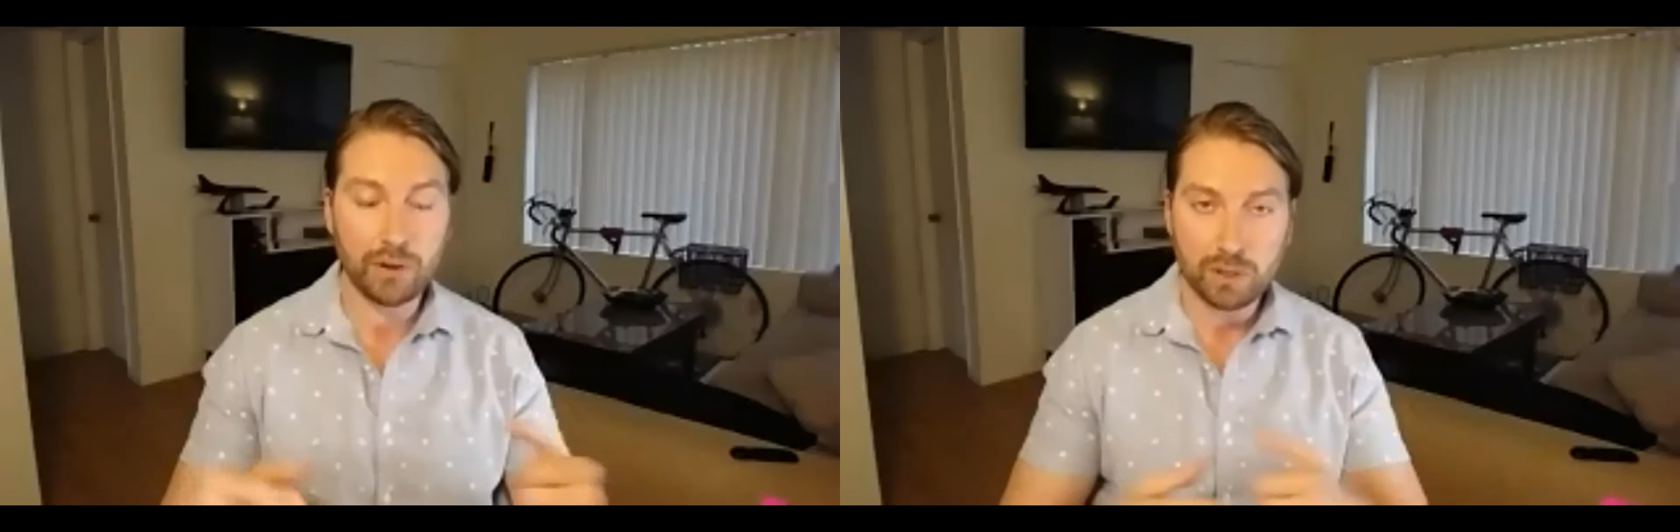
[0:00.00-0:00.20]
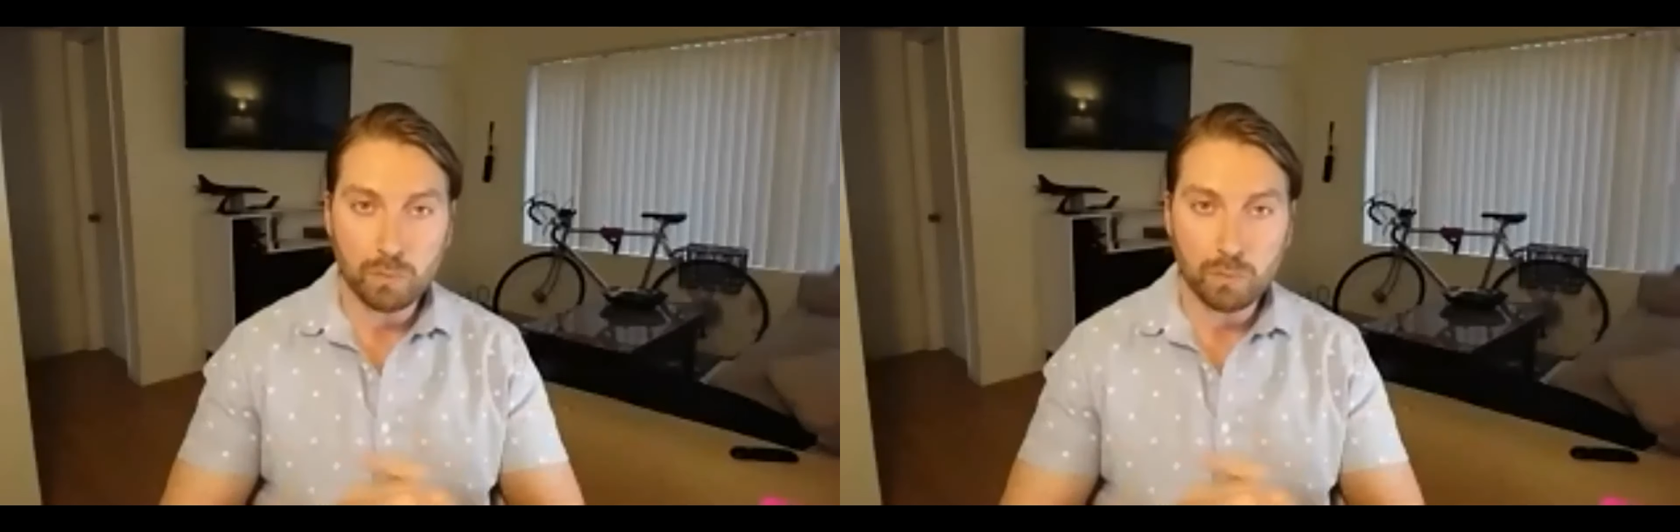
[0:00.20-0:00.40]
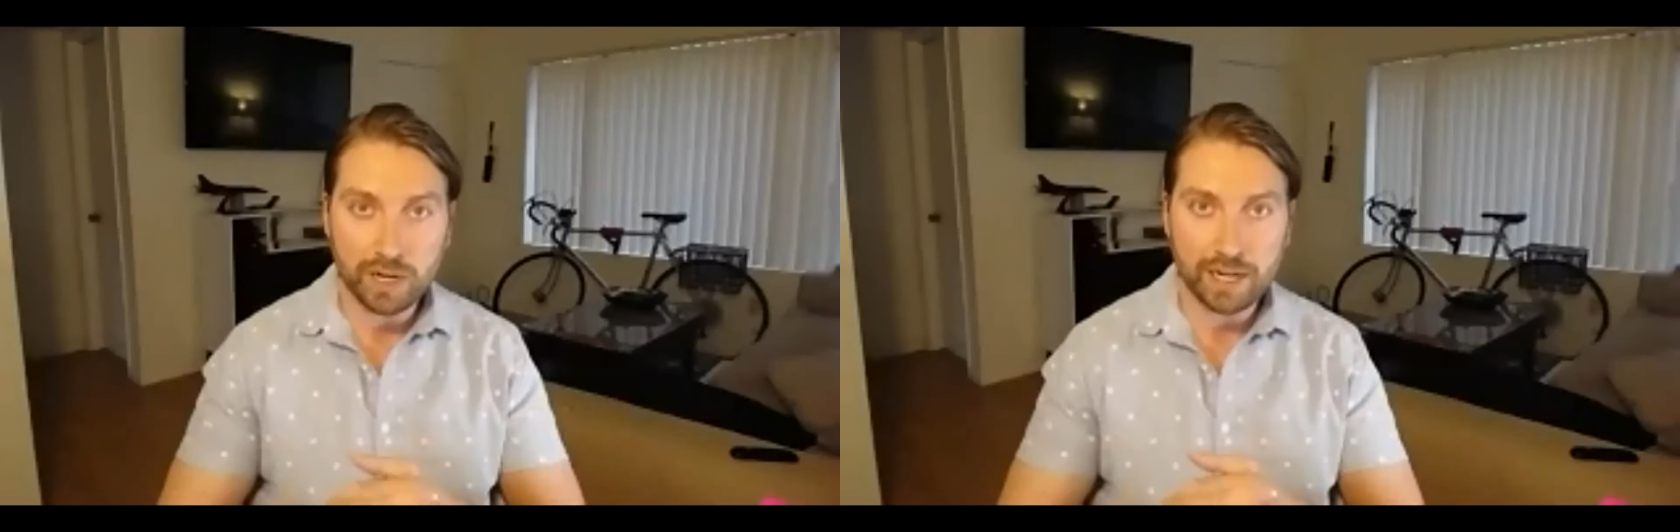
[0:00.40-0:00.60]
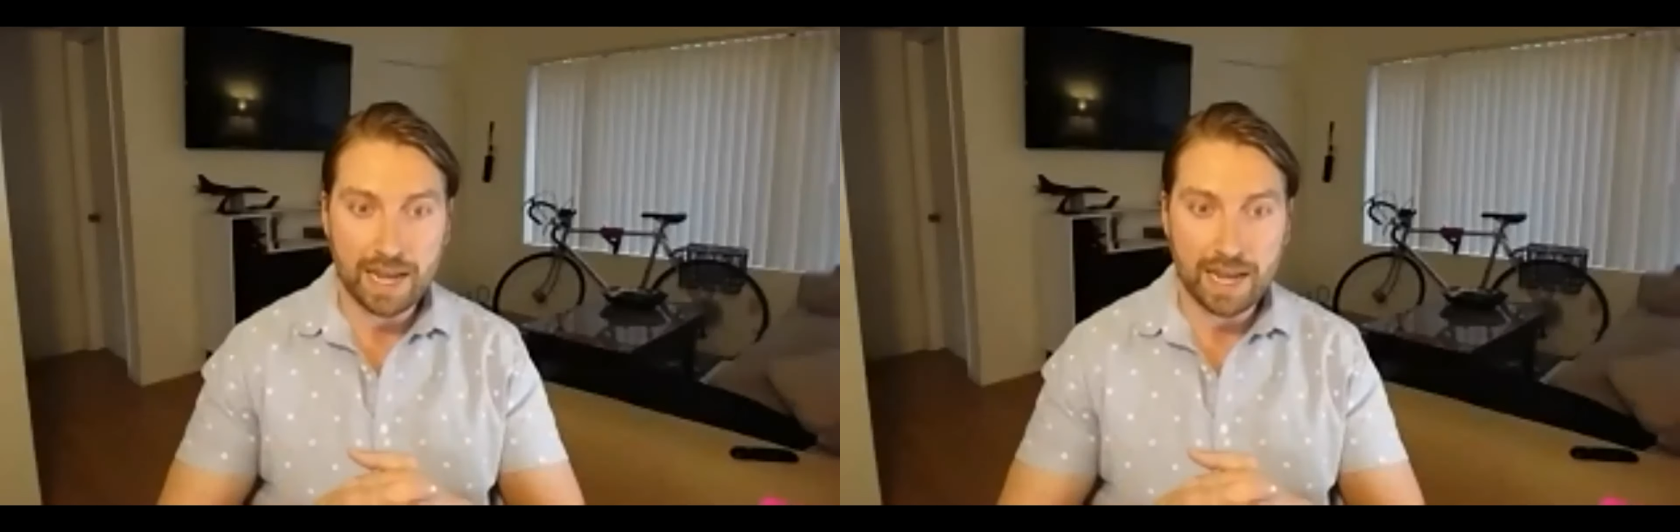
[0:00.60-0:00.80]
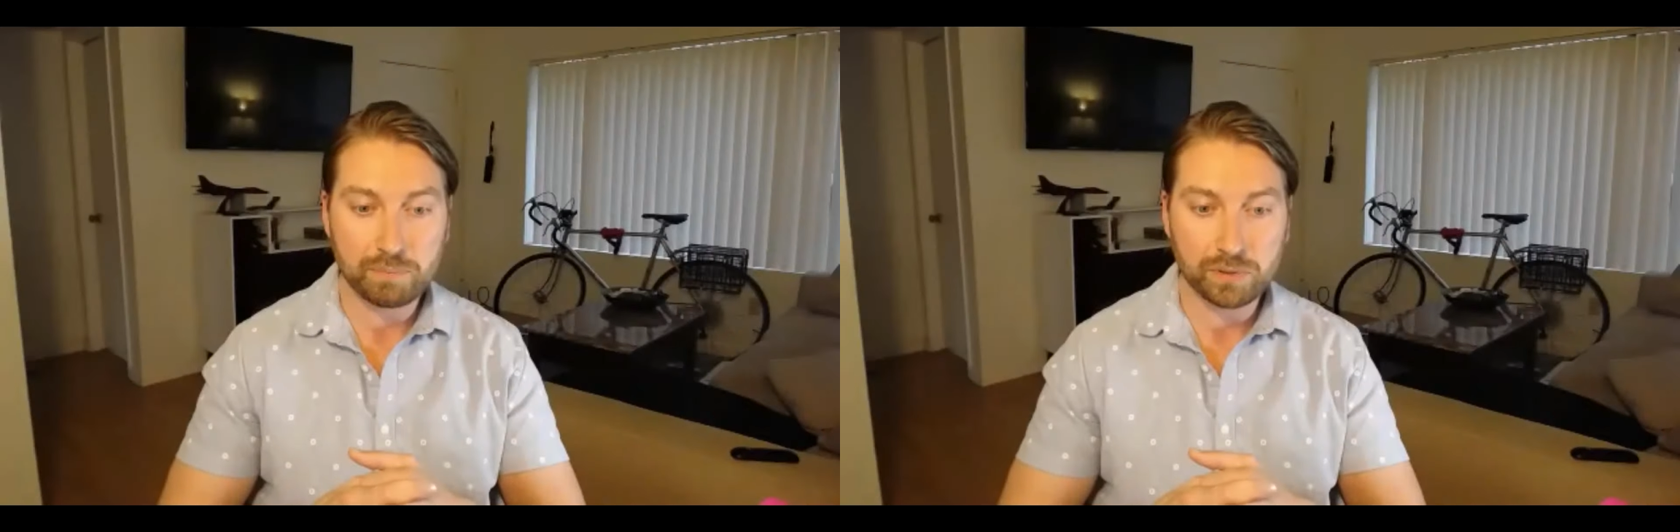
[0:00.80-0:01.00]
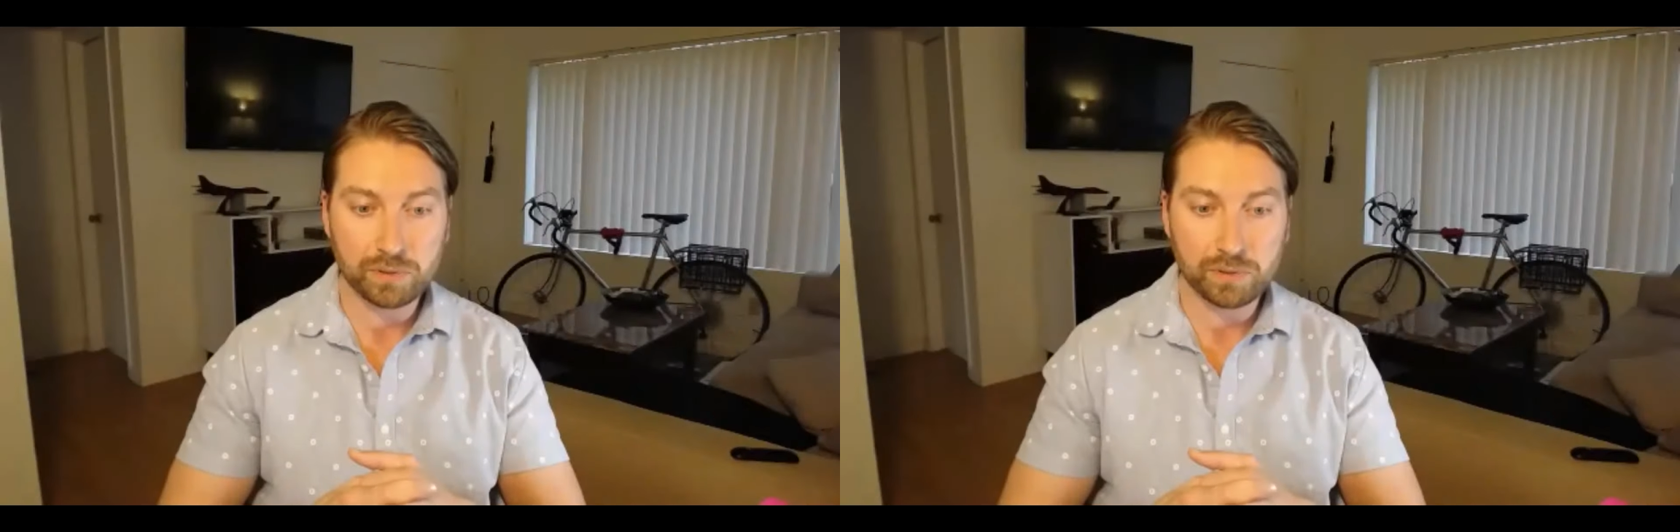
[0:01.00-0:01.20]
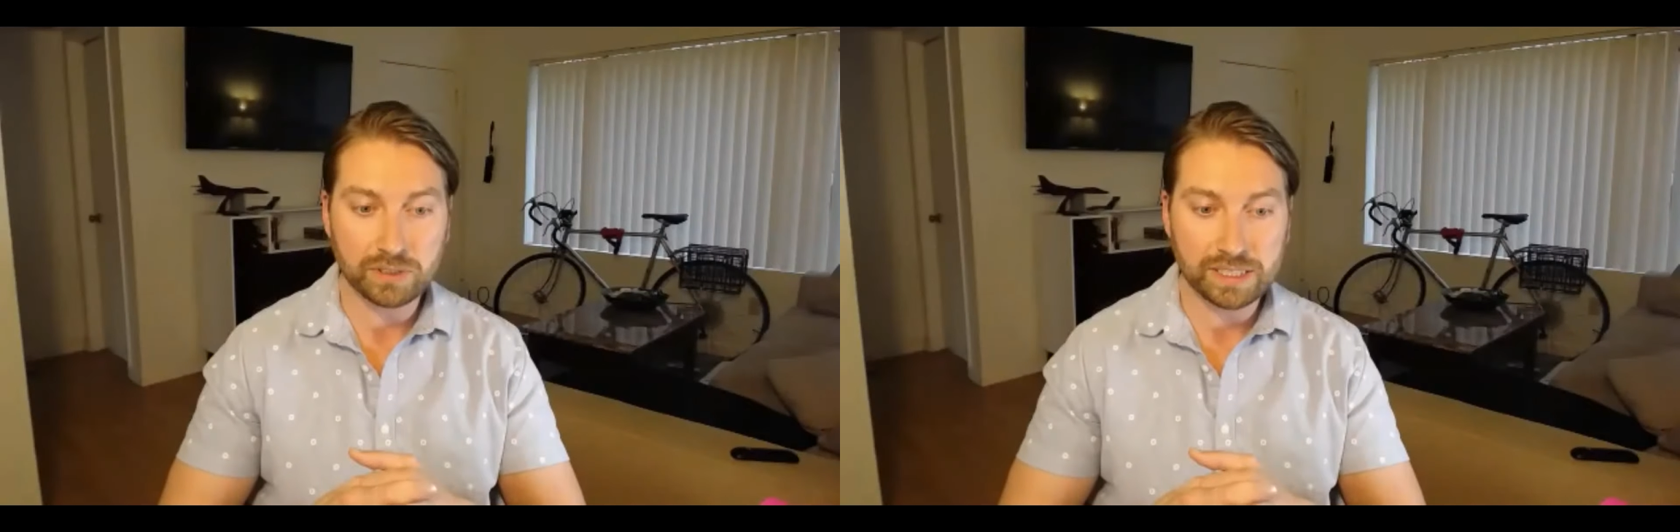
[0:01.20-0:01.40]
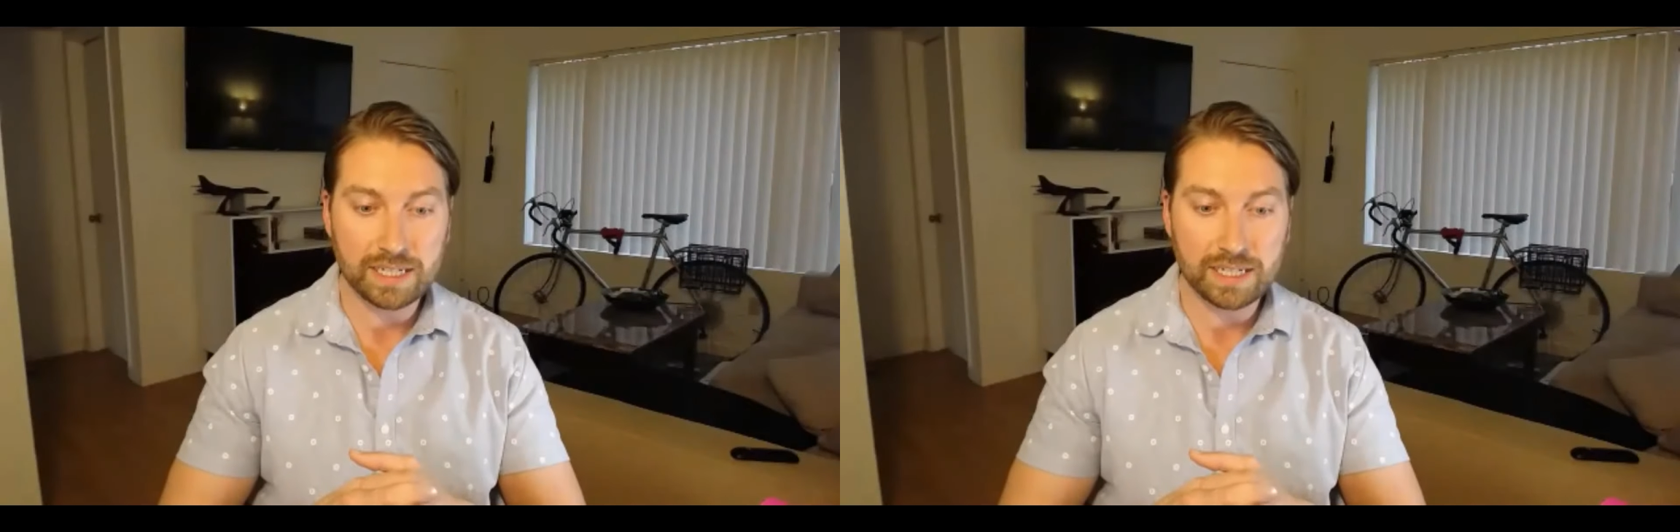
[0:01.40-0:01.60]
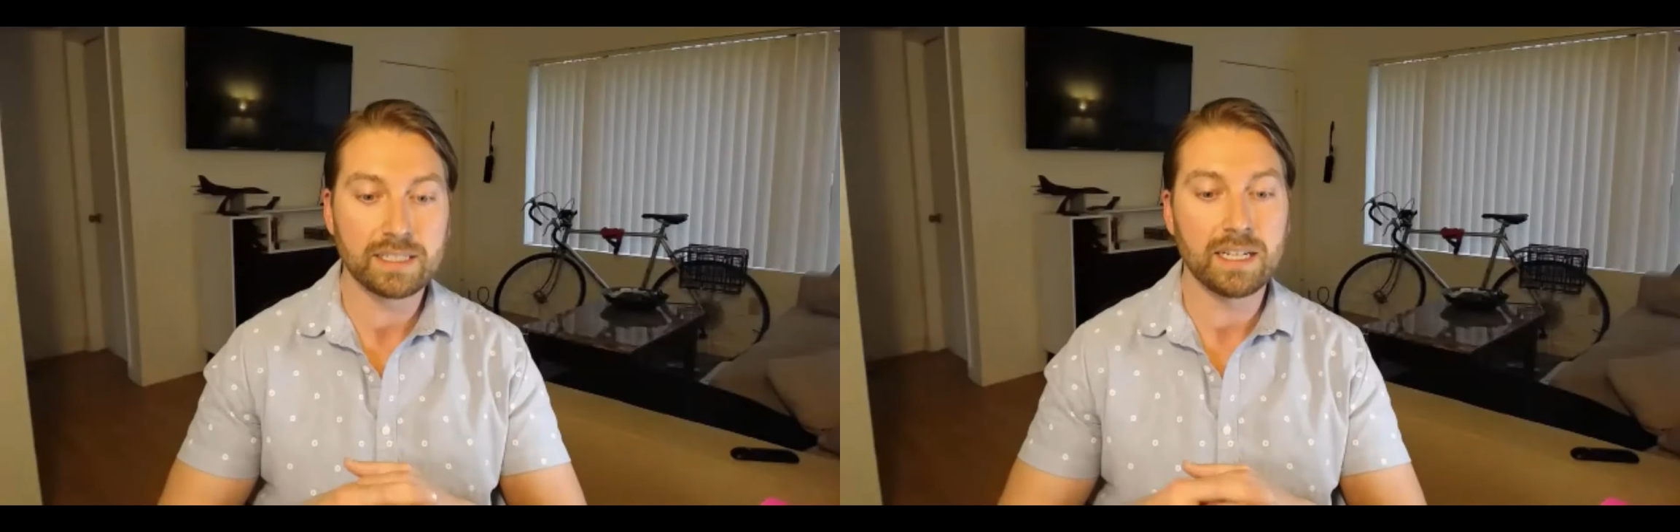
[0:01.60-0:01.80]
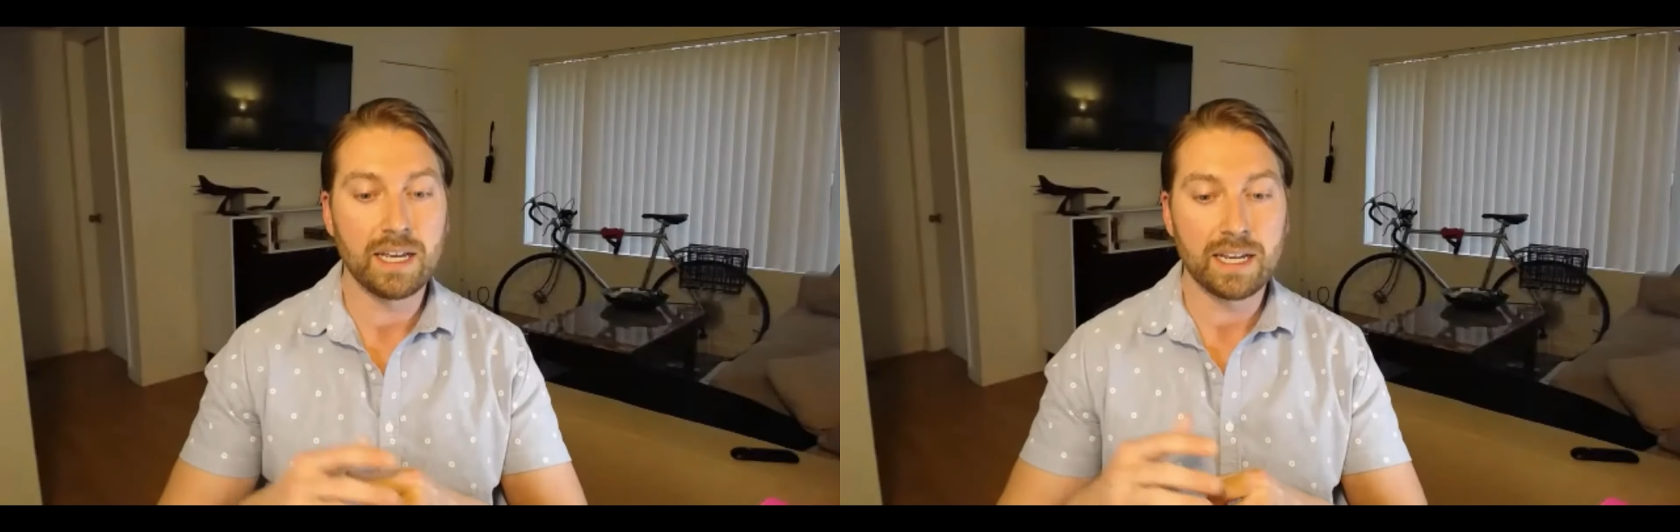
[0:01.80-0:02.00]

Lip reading: 31.5%